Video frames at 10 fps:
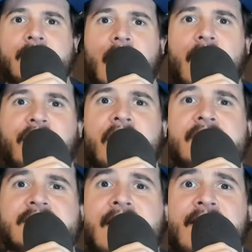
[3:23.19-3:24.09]
On
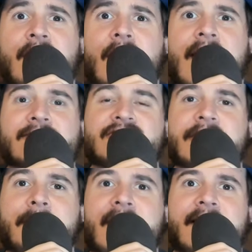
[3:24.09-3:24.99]
Thursday, they were actually
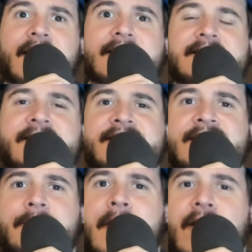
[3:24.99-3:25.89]
making a decent
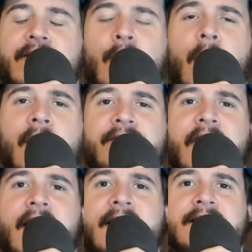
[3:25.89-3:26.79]
amount of
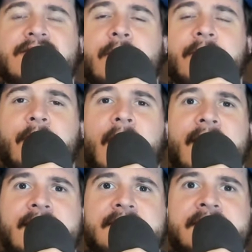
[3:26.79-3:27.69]
qualifying sort of
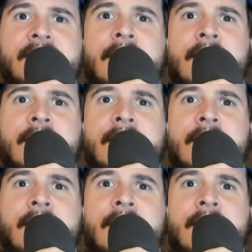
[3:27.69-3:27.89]
runs,